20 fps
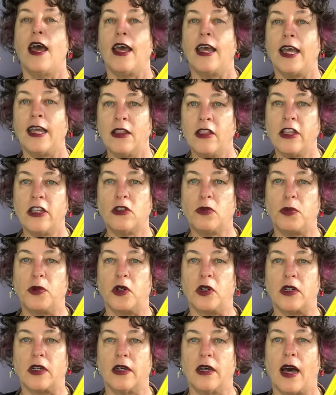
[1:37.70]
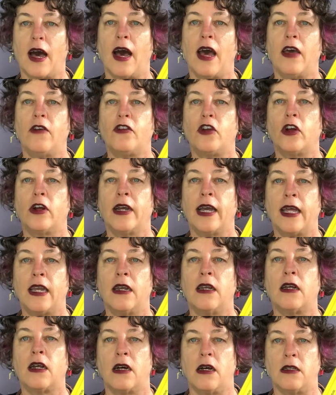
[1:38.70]
In this book, I have created
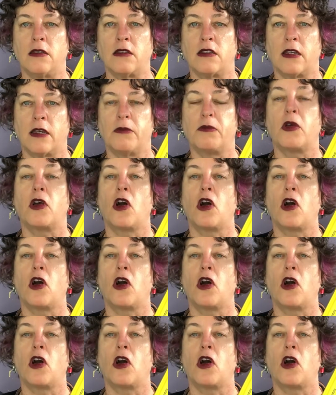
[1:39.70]
a concept